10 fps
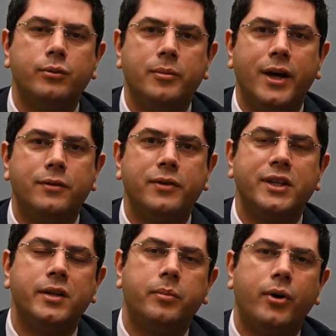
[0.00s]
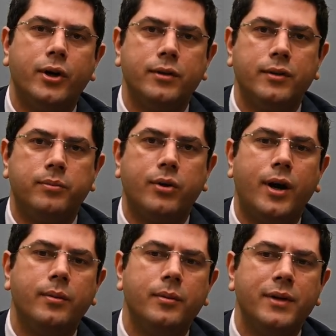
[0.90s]
we might fix a part of the
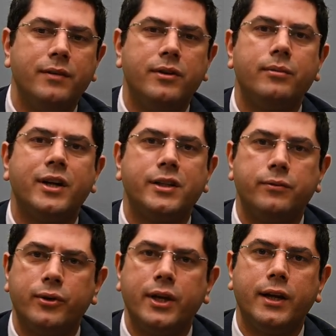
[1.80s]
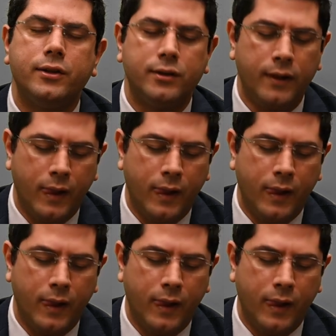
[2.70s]
problem, leave the rest for later.